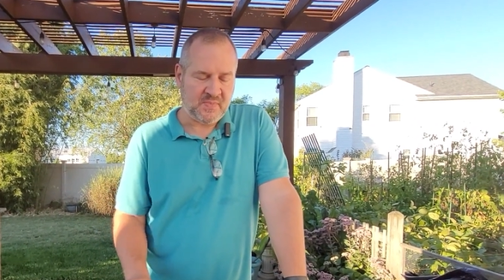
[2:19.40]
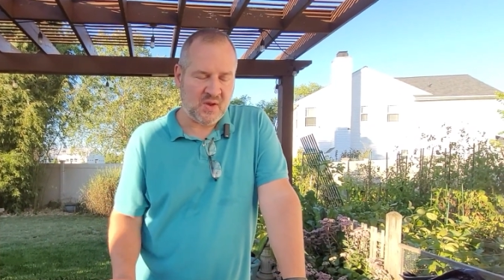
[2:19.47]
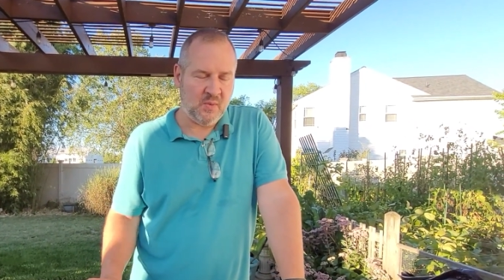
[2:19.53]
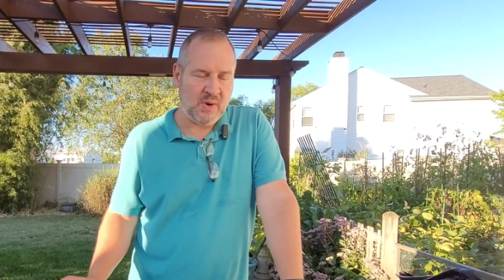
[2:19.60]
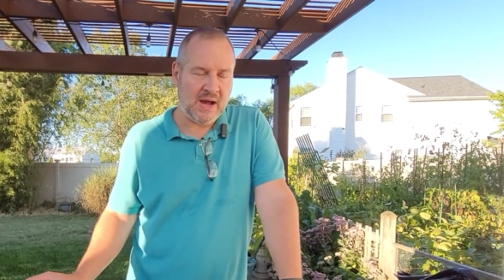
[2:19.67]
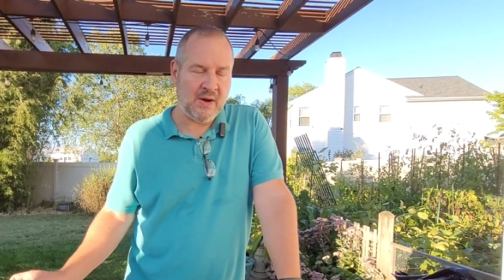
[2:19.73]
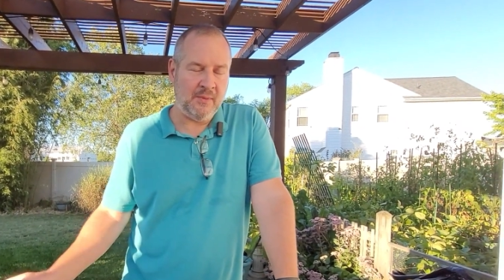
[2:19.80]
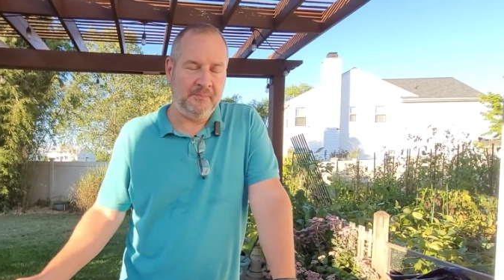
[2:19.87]

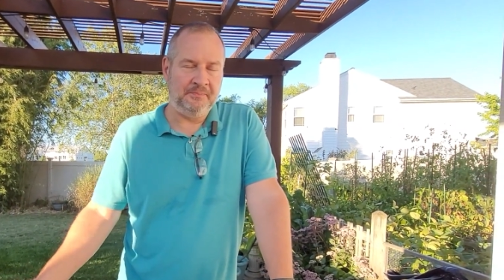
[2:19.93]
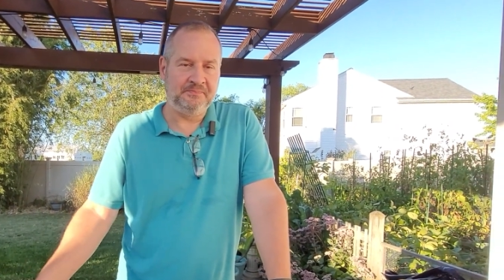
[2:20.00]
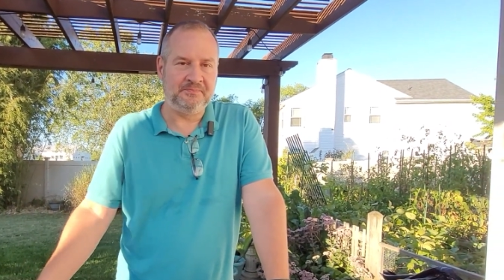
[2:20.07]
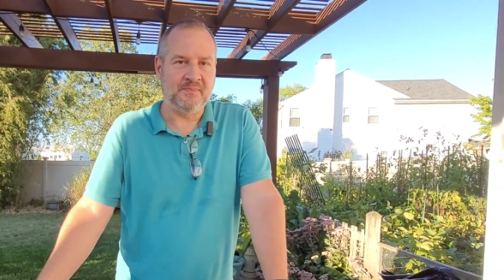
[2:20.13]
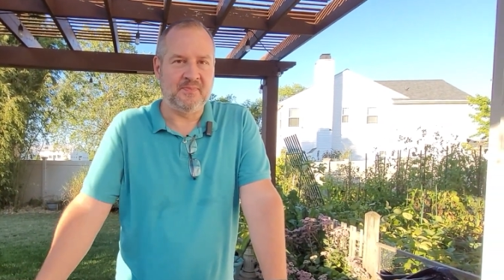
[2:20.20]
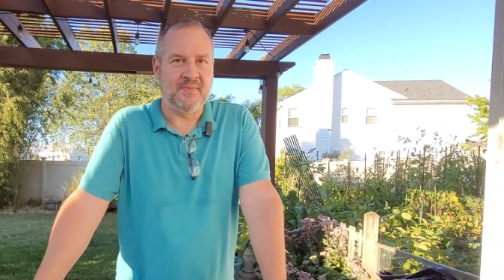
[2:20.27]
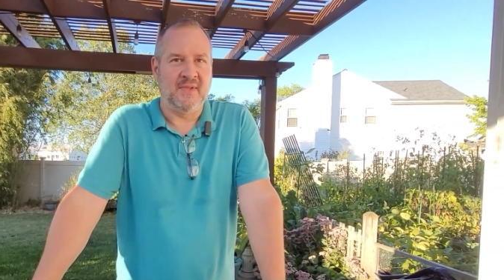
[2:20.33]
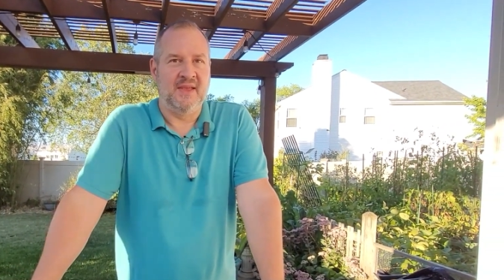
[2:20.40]
Wow.
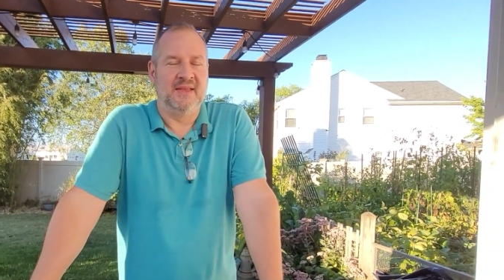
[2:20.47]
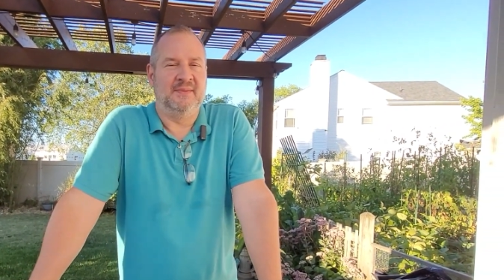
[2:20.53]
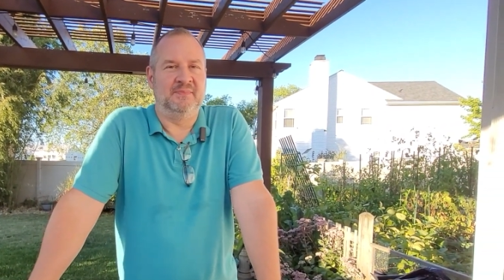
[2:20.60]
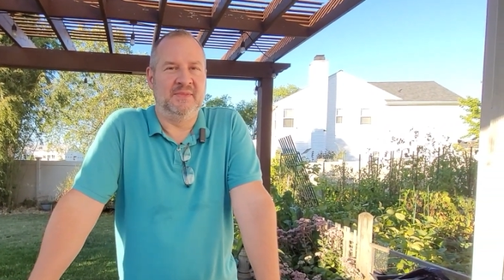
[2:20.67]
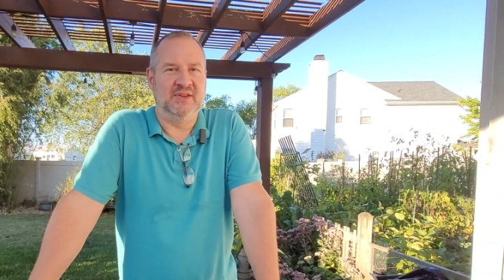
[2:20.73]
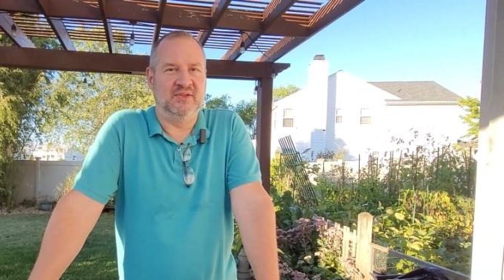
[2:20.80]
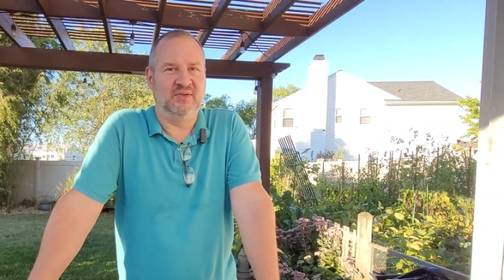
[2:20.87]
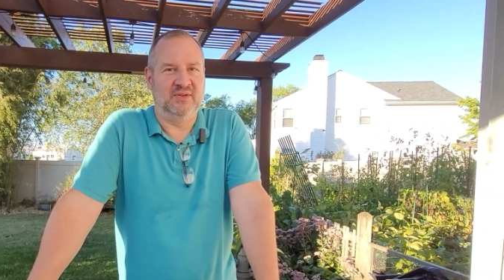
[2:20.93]

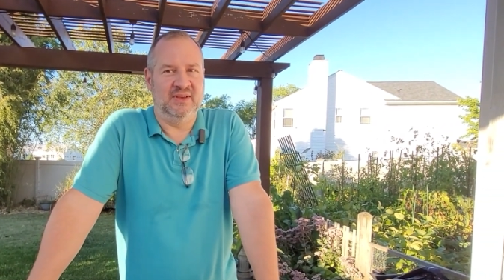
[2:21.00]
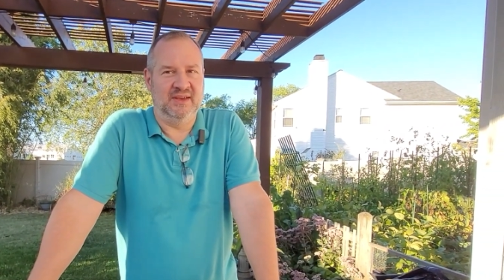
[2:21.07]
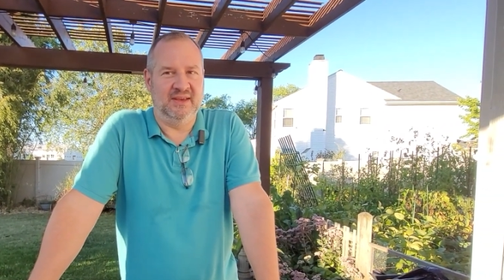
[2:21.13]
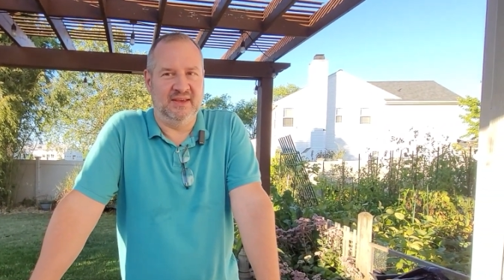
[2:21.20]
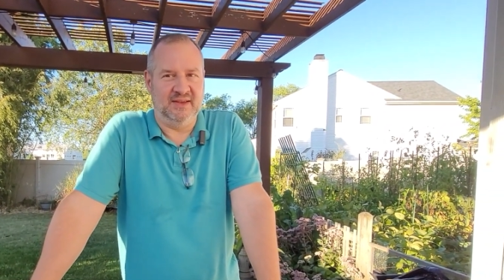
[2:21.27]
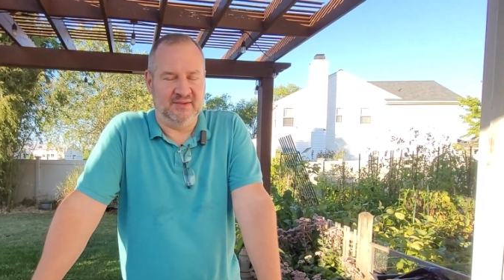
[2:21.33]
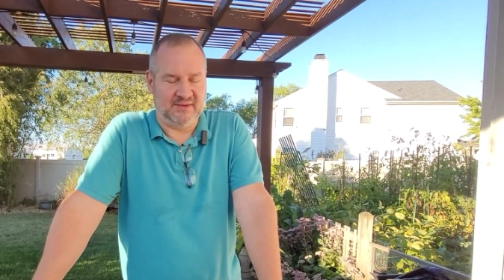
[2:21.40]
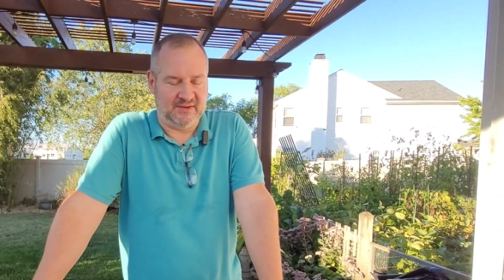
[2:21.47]
This fig
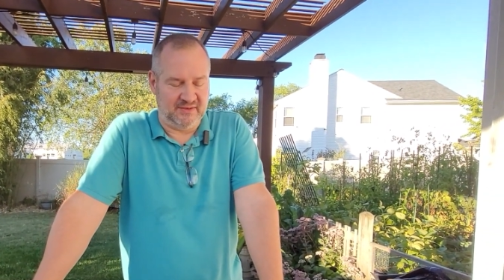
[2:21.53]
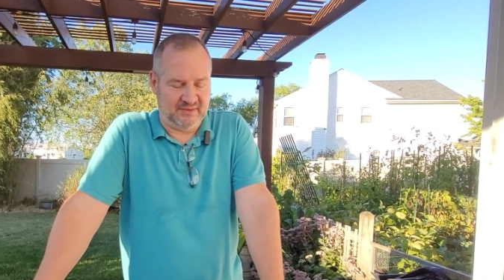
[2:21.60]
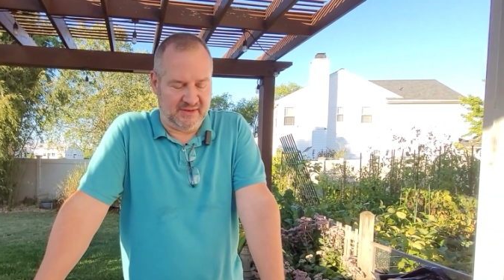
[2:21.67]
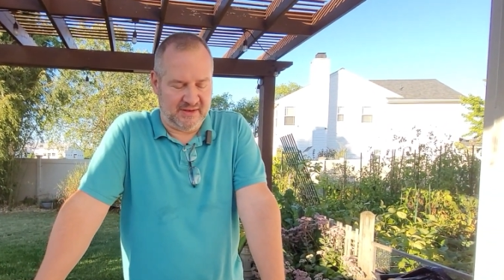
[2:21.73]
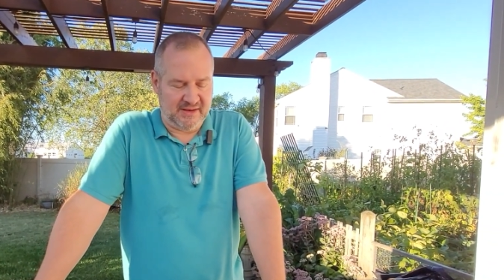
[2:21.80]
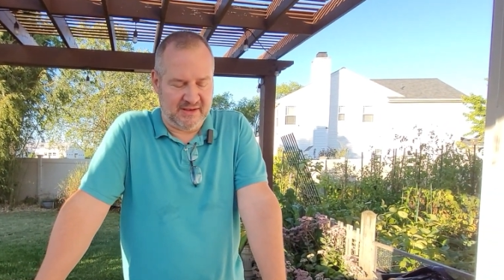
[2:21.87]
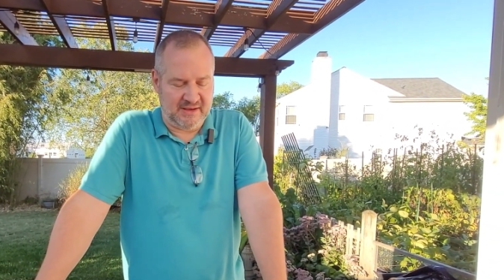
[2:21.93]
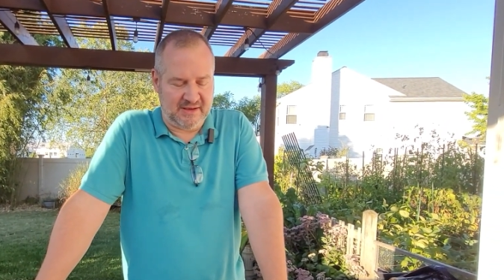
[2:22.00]
is
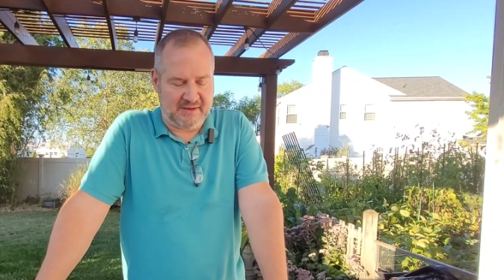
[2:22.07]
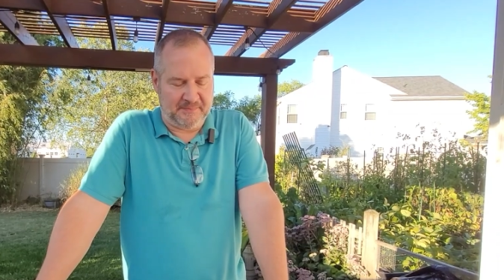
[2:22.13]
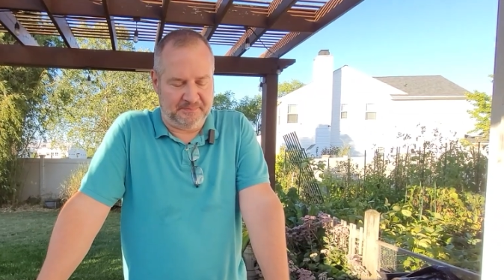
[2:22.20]
acidic.